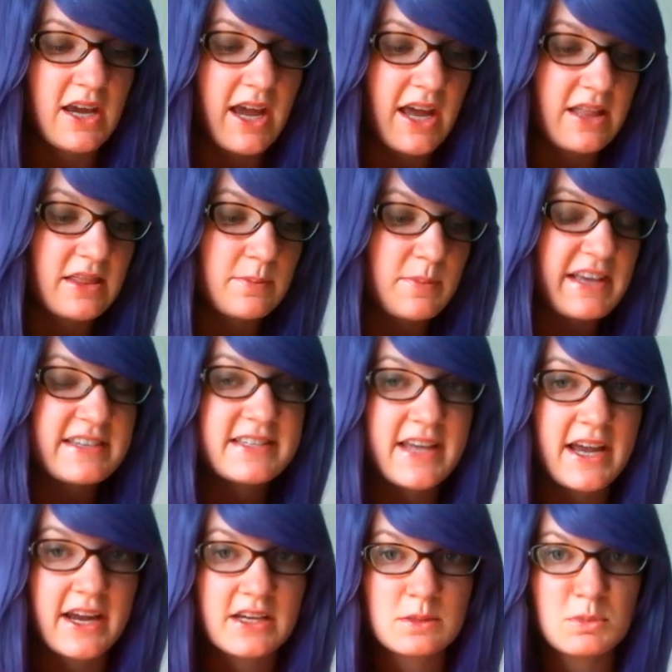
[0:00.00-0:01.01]
And the
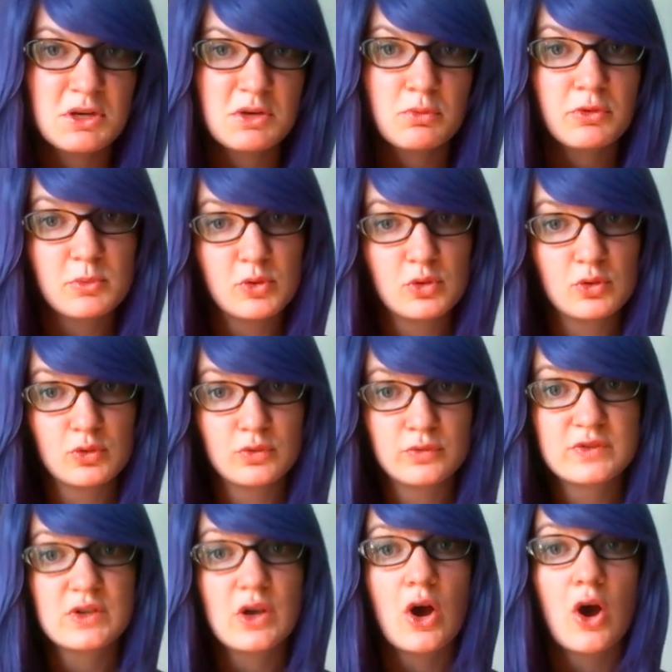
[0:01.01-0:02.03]
mastectomy removes